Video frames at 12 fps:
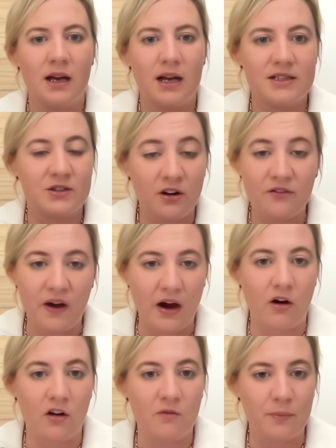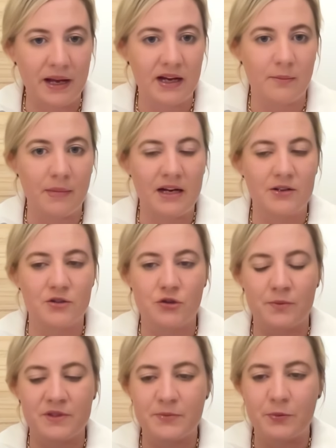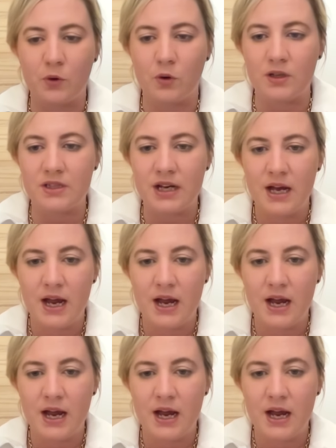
It's not far off being a mainstream sport.